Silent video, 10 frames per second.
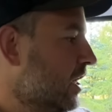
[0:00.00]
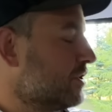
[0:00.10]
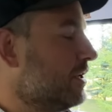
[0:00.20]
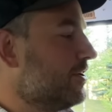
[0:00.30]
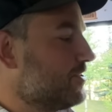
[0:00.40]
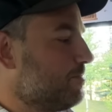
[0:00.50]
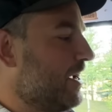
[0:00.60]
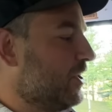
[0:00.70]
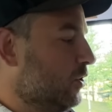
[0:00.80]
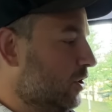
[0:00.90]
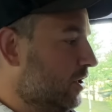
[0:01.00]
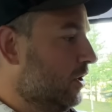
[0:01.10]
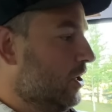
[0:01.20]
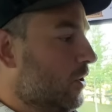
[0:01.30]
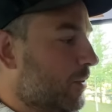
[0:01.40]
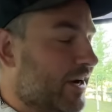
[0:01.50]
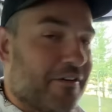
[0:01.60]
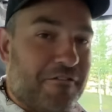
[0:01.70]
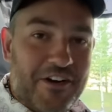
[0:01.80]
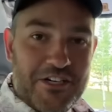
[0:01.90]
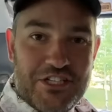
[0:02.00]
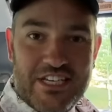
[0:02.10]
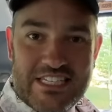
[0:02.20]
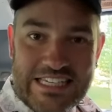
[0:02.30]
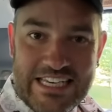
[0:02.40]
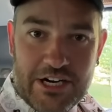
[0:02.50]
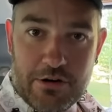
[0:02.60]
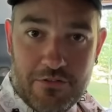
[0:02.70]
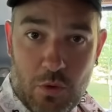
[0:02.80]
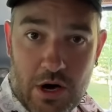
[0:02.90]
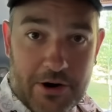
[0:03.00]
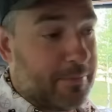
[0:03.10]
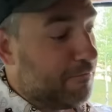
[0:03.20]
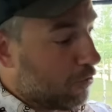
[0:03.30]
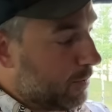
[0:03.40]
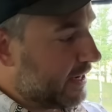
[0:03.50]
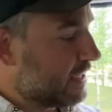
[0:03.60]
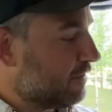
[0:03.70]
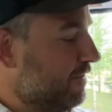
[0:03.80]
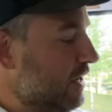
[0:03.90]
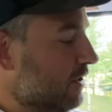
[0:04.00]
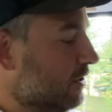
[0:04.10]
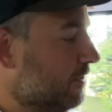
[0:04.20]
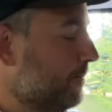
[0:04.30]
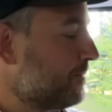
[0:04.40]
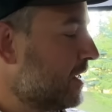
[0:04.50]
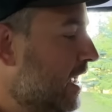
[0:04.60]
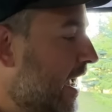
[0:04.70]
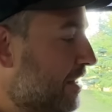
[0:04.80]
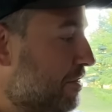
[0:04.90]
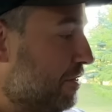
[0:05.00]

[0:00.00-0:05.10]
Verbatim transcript: So here's my goal. We're gonna finish this liter of water before we get to Field, and